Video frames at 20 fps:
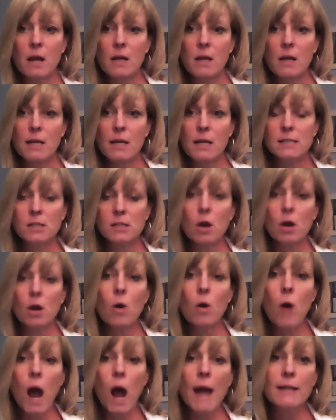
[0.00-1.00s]
is so
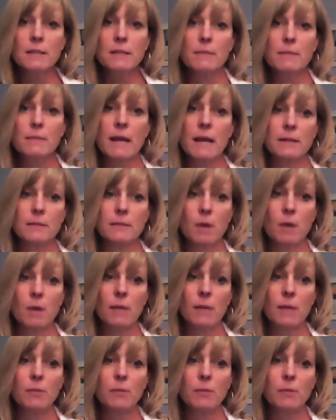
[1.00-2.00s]
high in demand in the
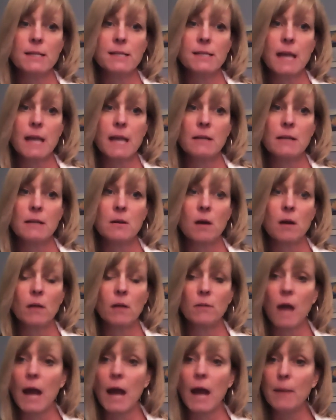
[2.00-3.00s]
marketplace, and a
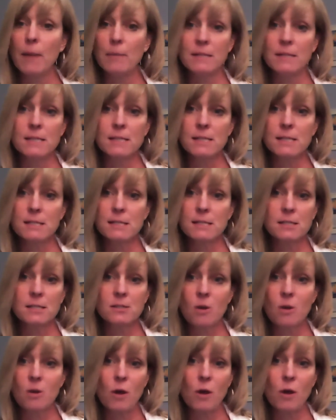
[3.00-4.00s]
lot of businesses don't
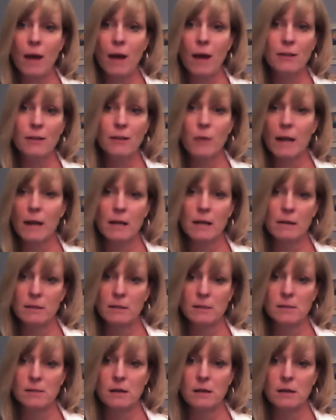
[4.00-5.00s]
know how to do any of this
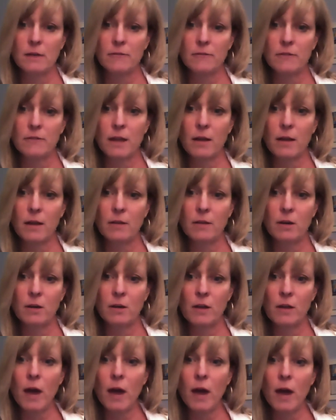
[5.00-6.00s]
stuff. They
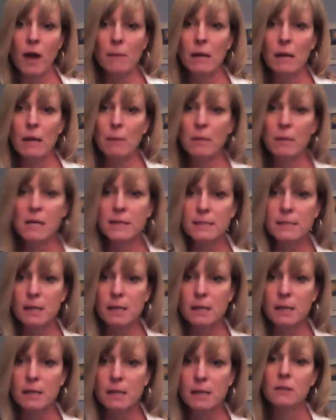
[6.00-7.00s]
know how to make
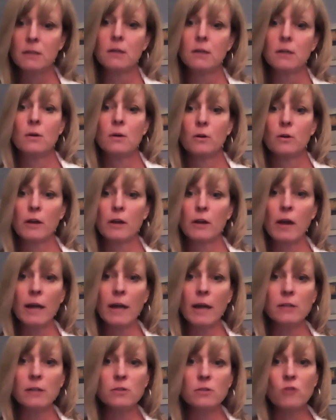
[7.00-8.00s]
pizza, or they know how to
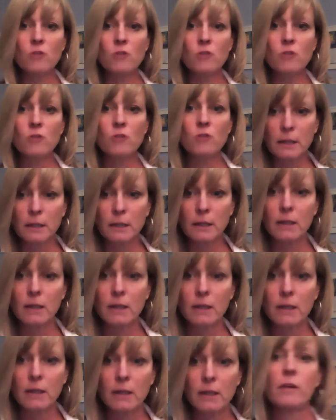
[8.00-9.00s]
do dry cleaning,
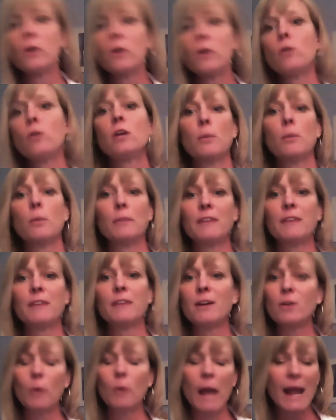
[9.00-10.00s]
or they know, but they don't
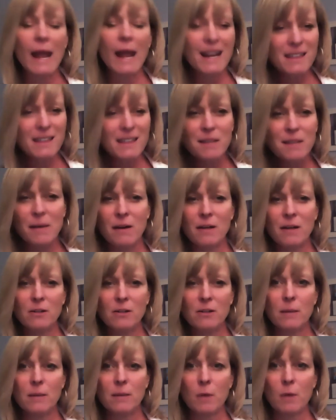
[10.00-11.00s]
know anything about
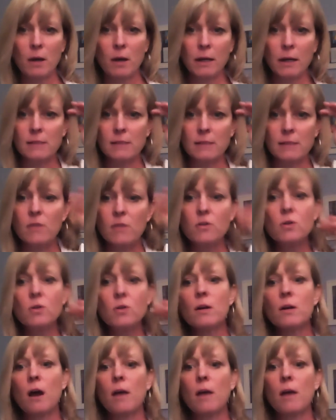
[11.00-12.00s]
internet marketing. So if you can
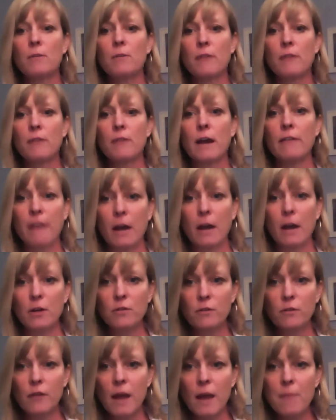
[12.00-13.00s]
provide value for
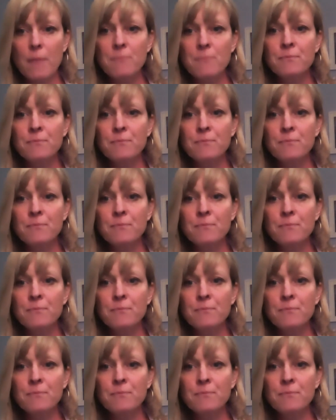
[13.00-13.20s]
them,